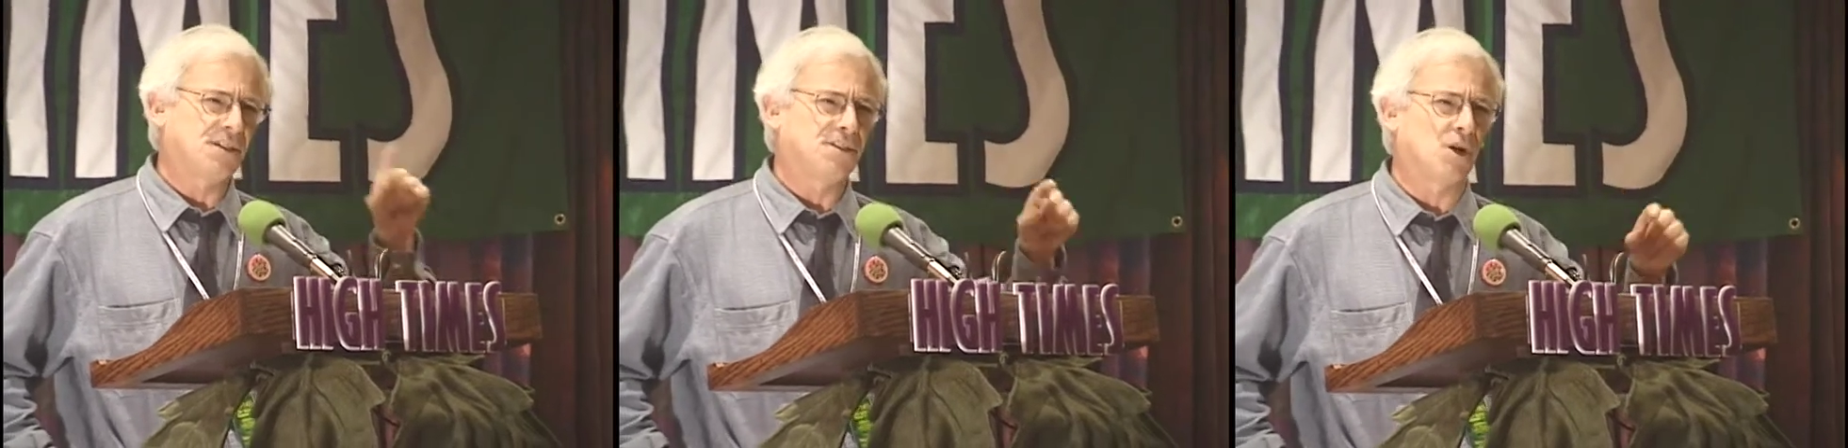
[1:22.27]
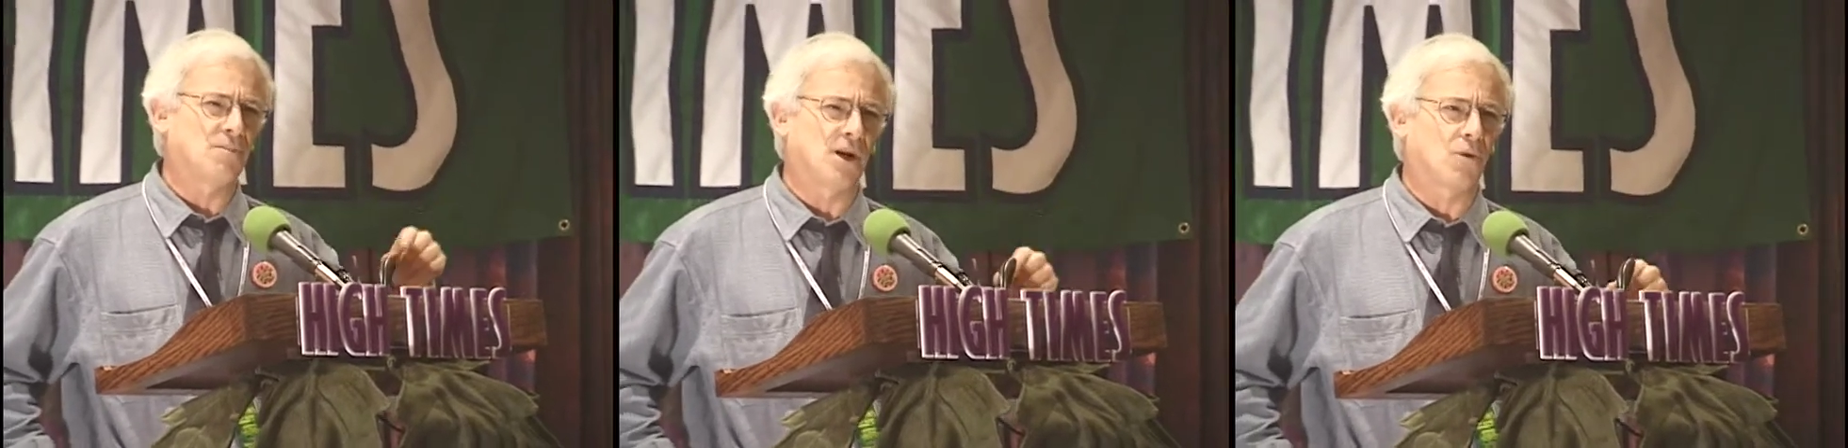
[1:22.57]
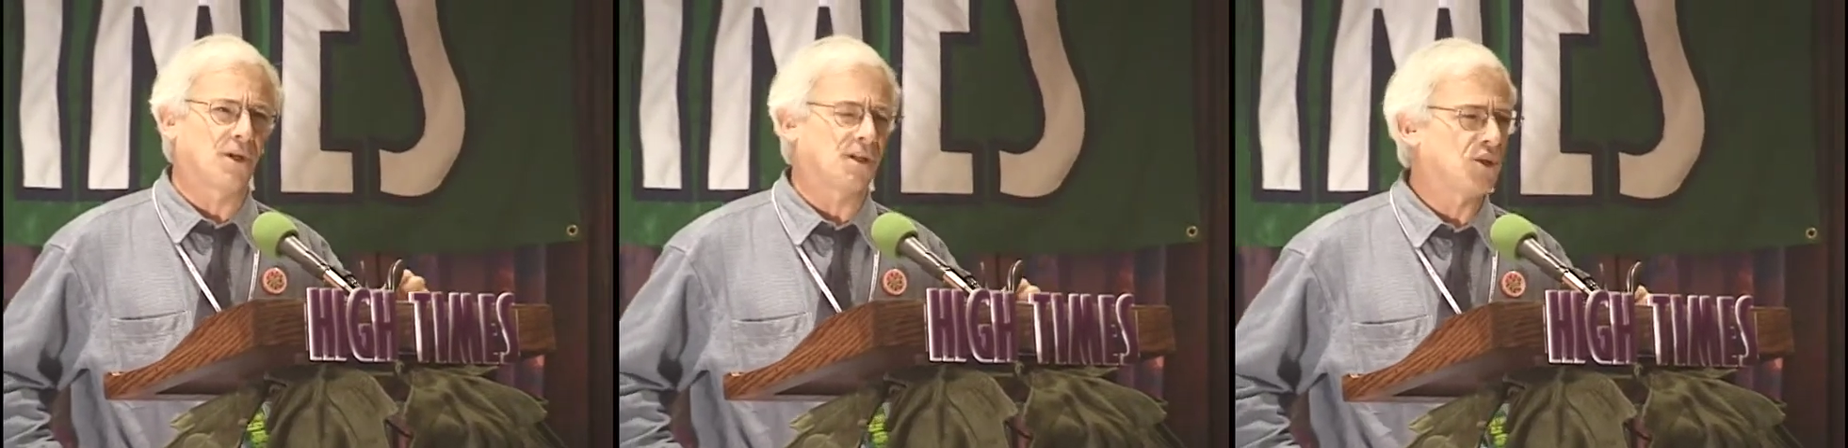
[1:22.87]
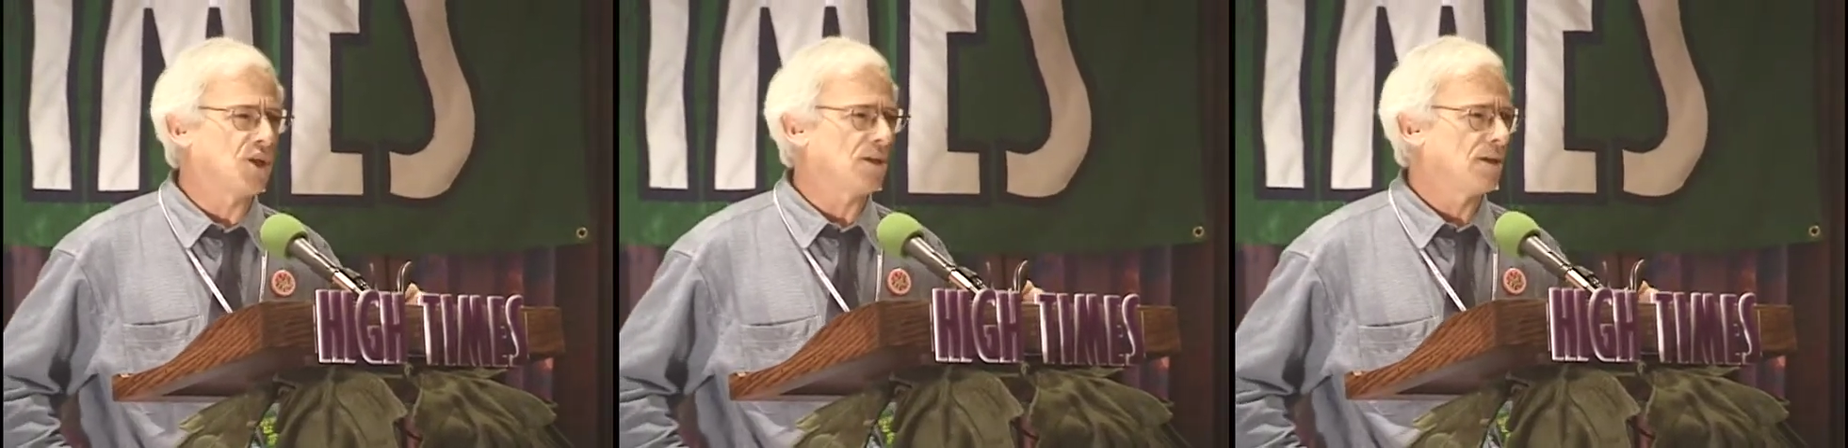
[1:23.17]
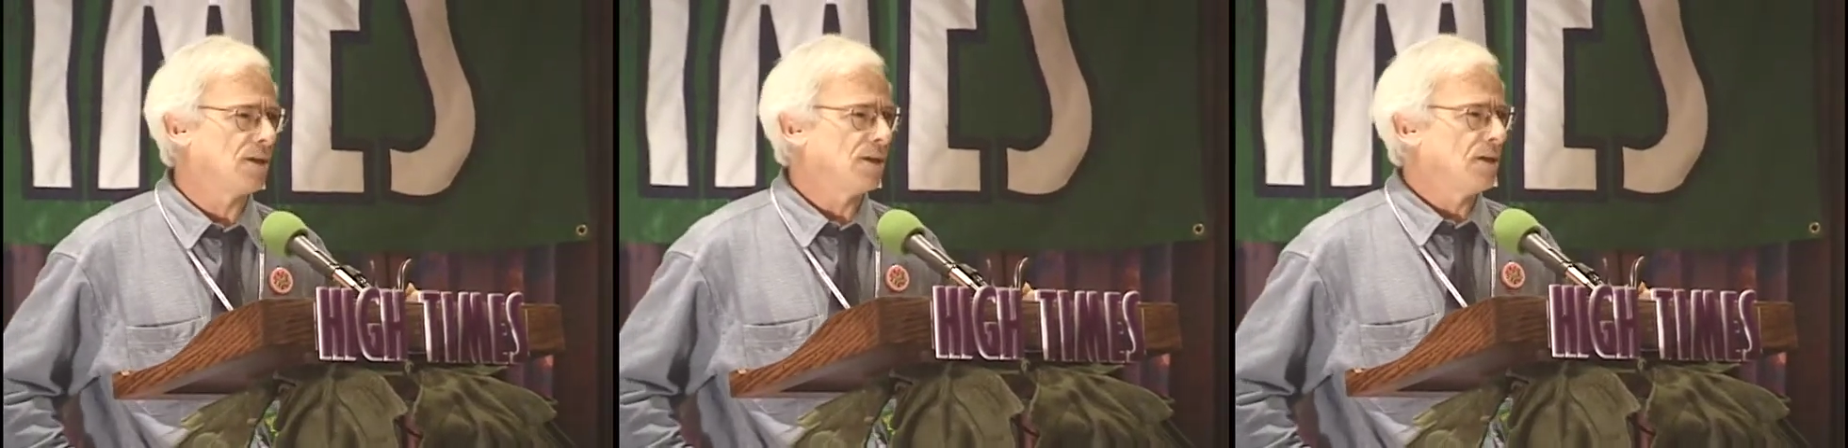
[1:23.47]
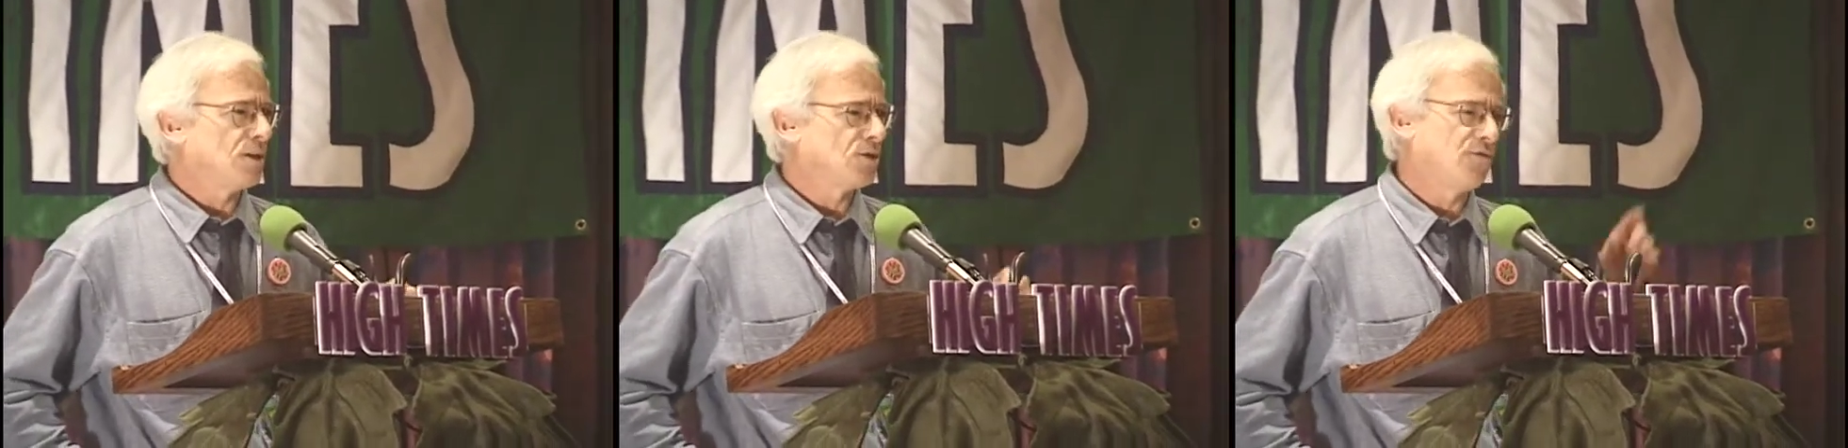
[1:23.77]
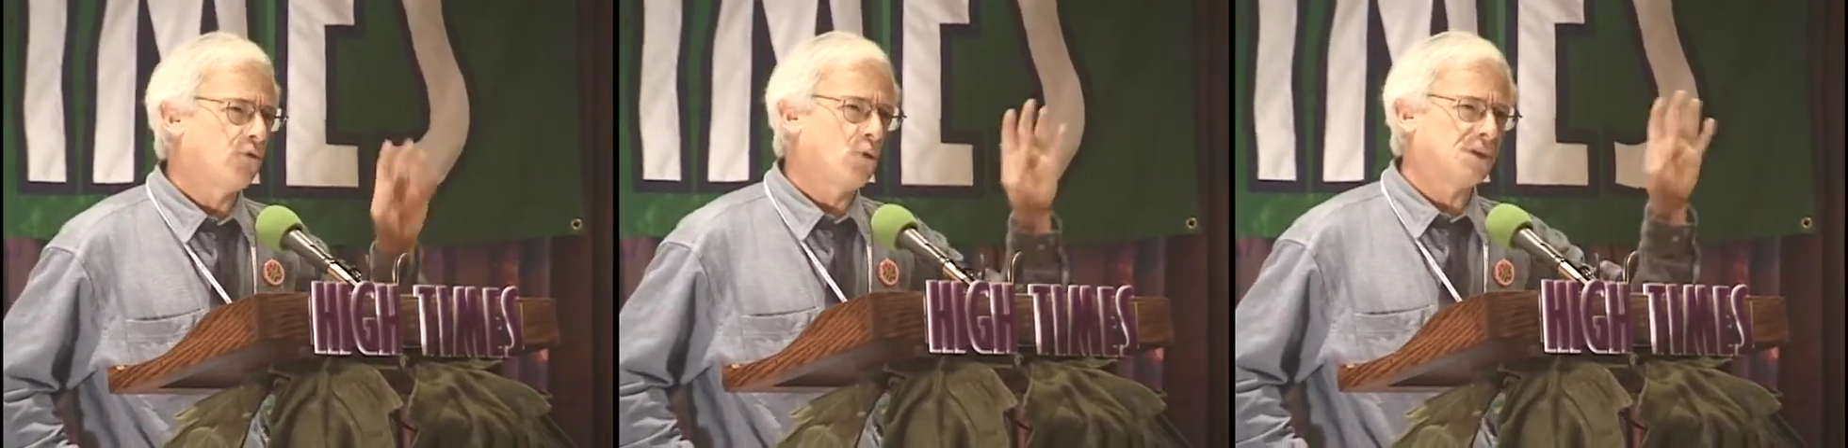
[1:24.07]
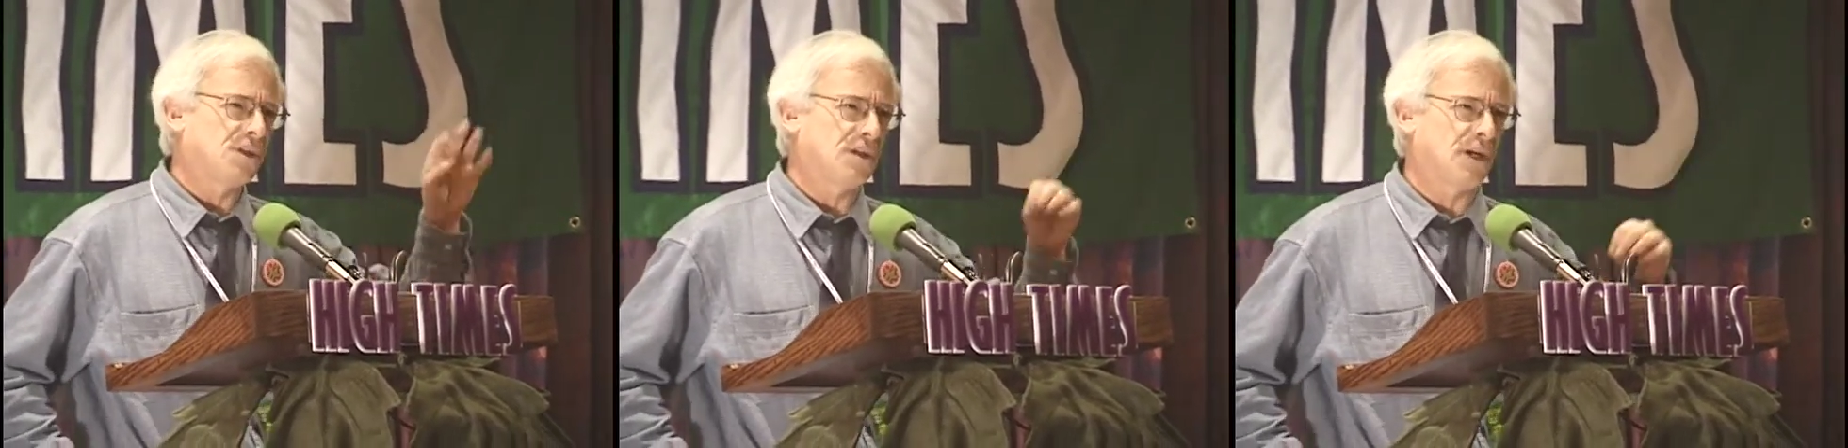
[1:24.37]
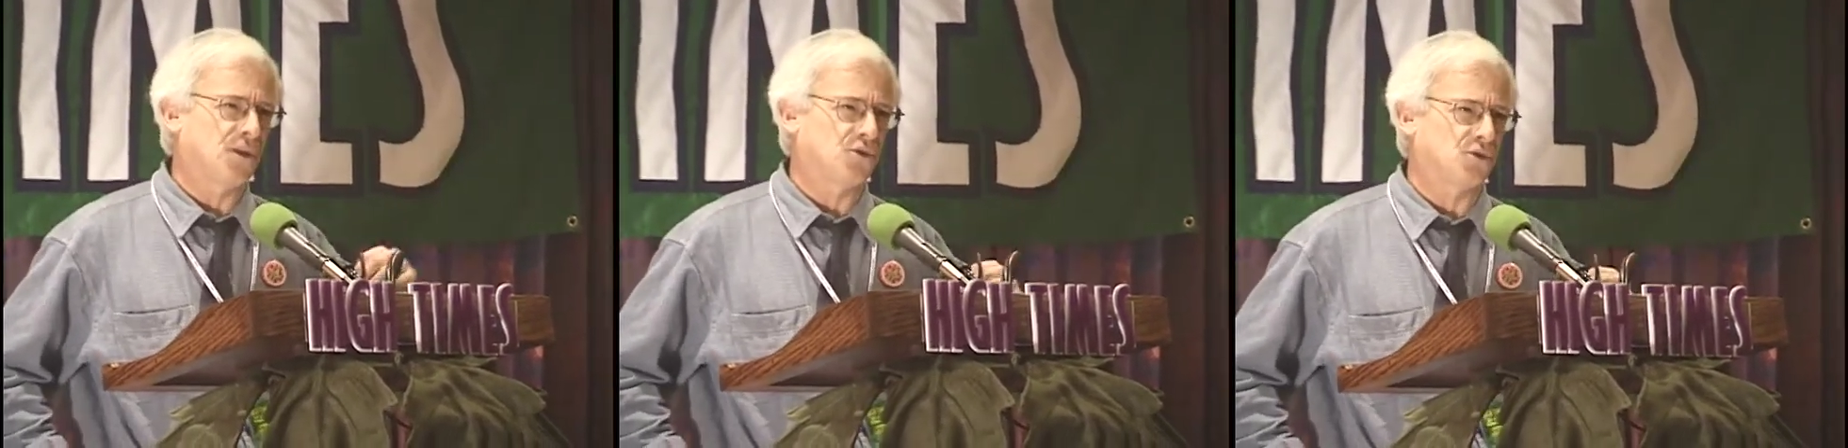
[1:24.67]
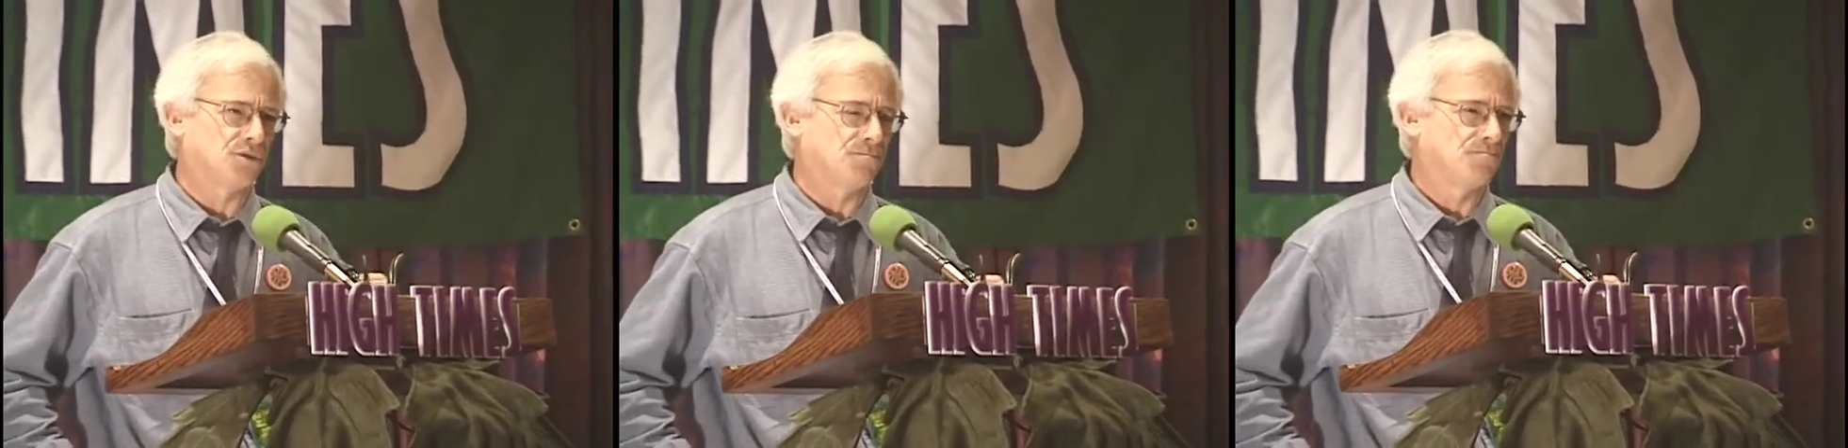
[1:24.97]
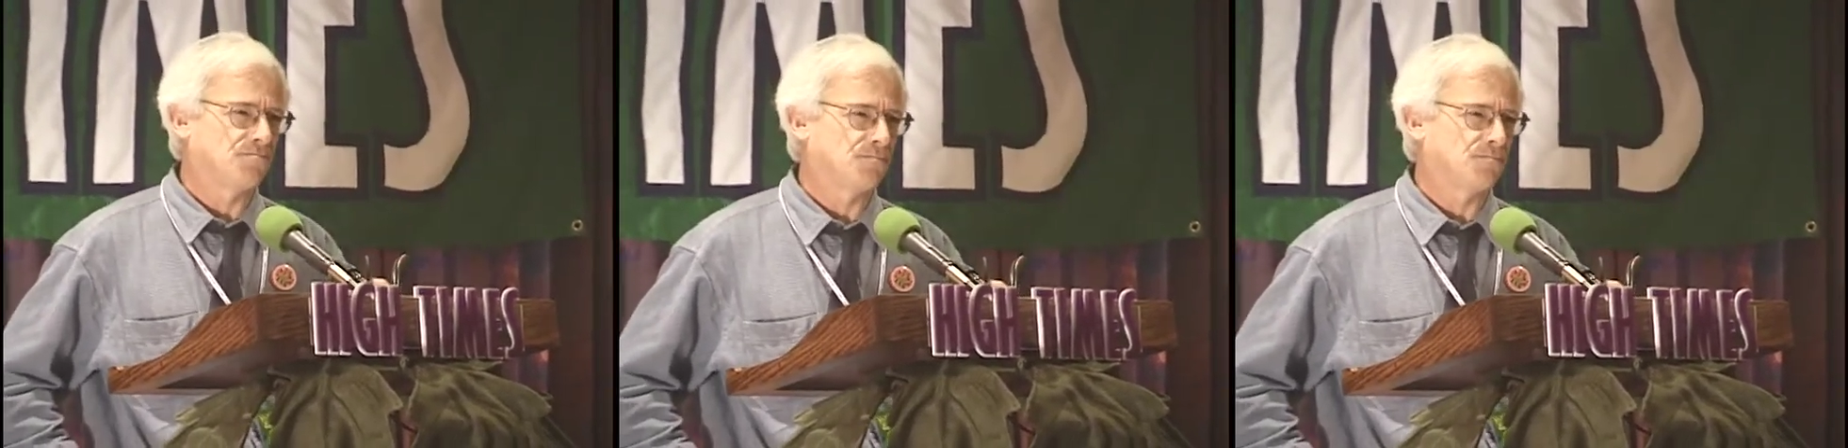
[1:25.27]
sell marijuana to four teenagers.